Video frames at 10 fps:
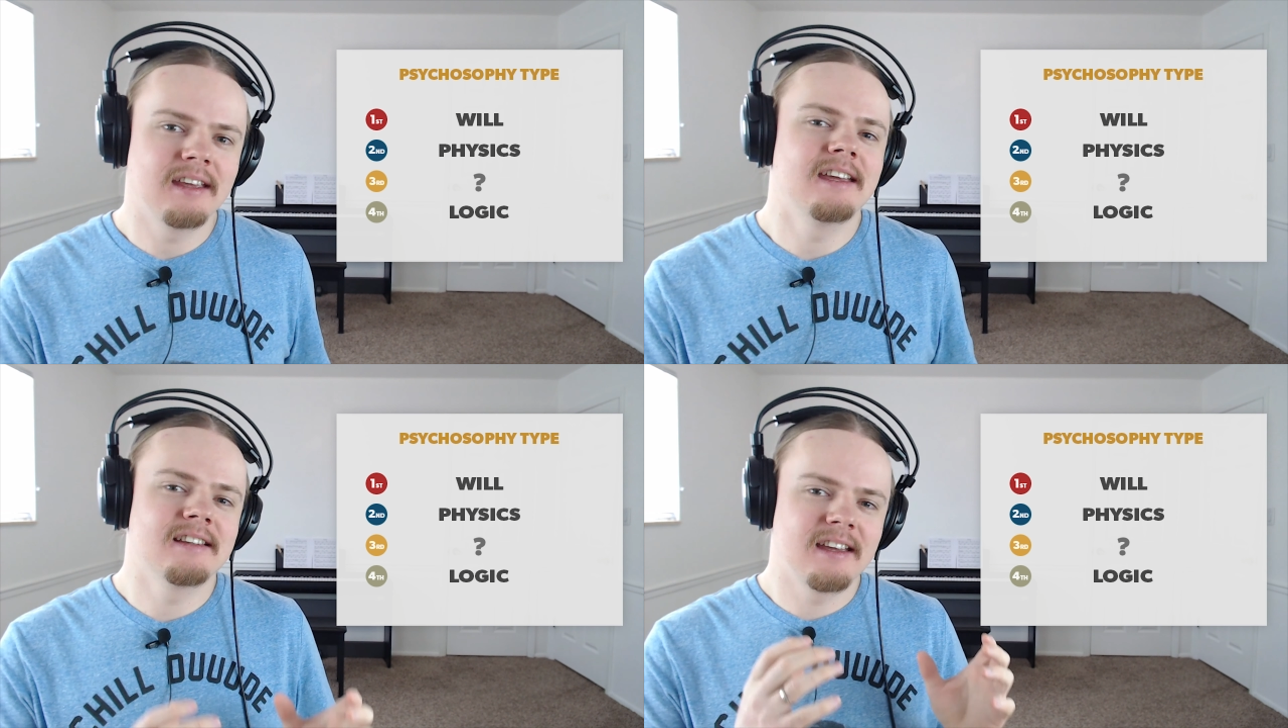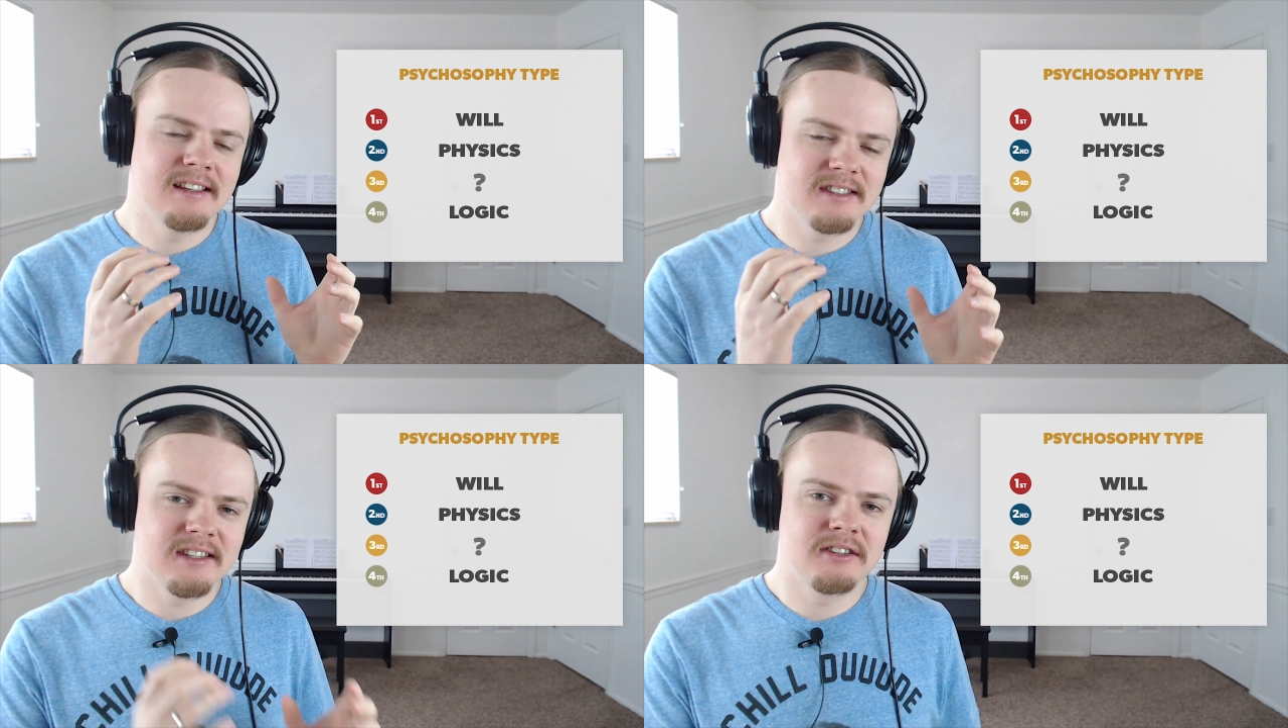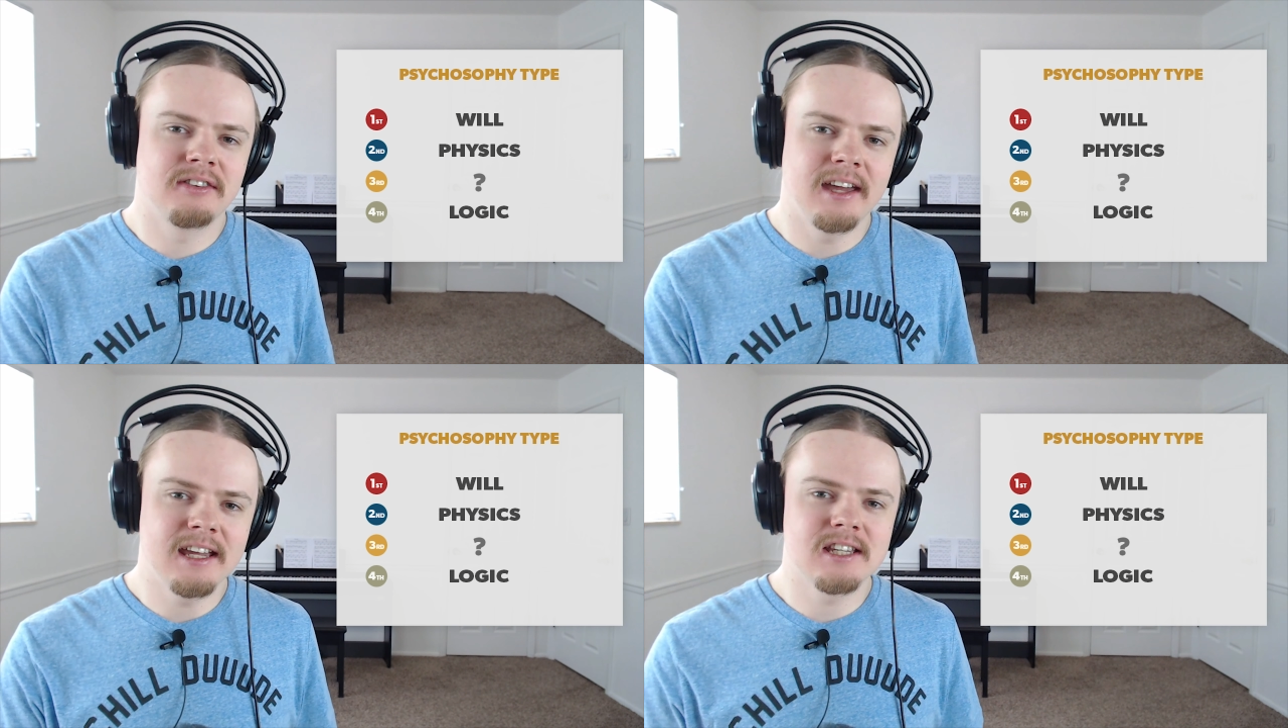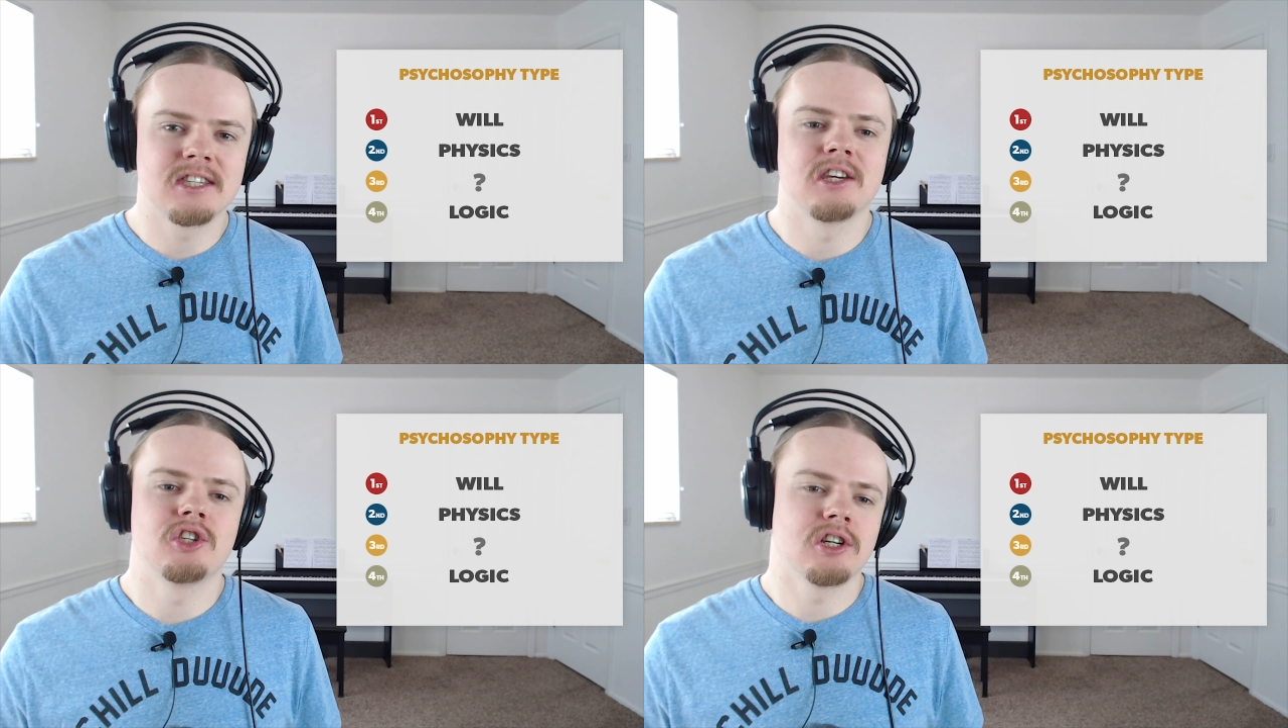in in these
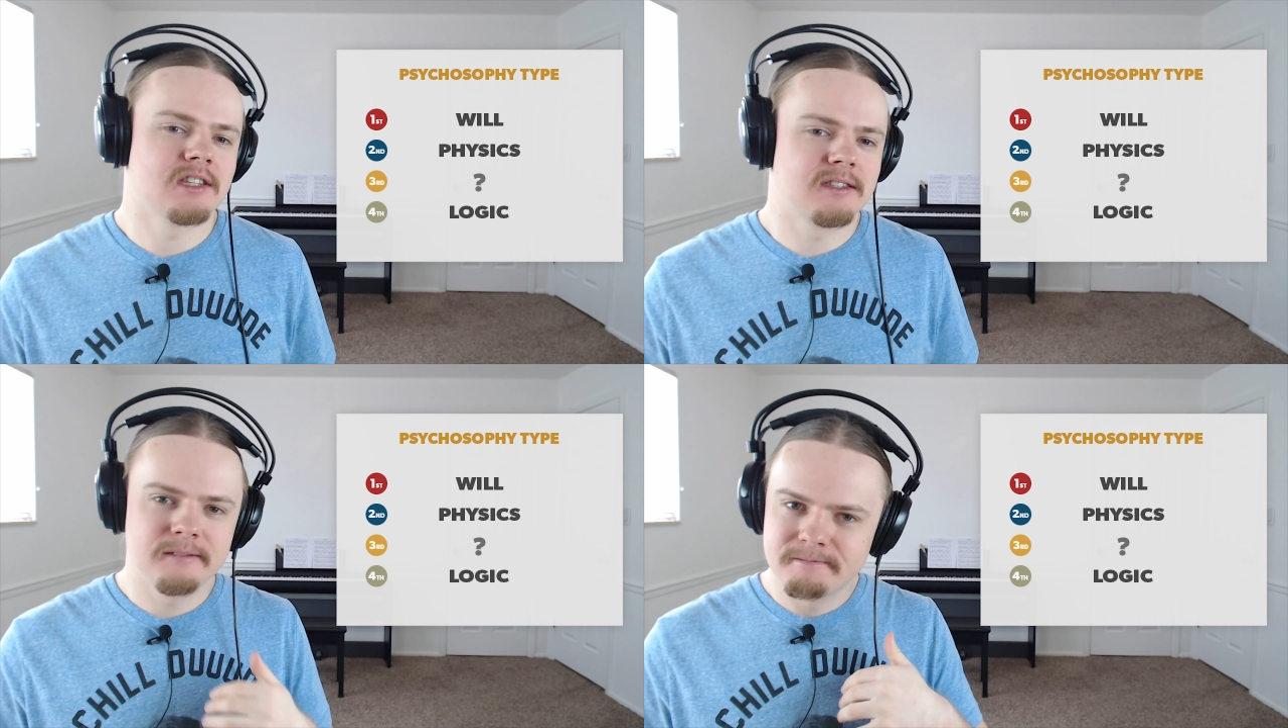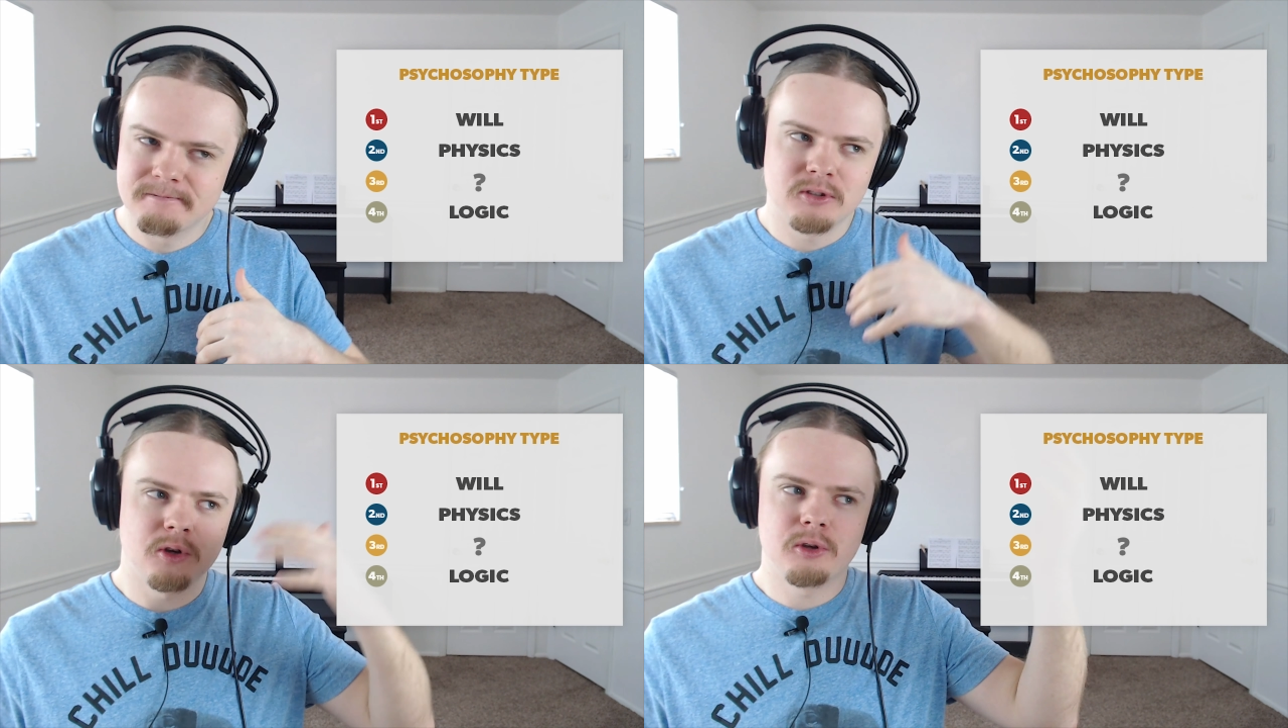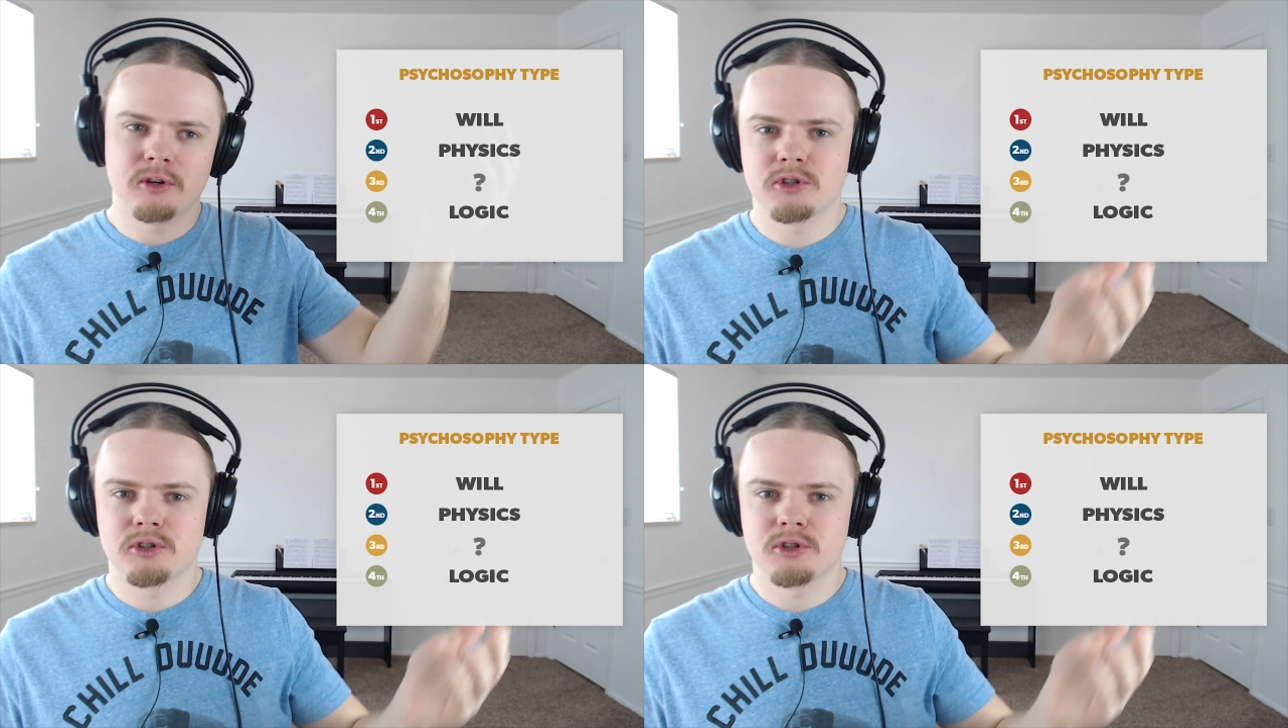things he just so,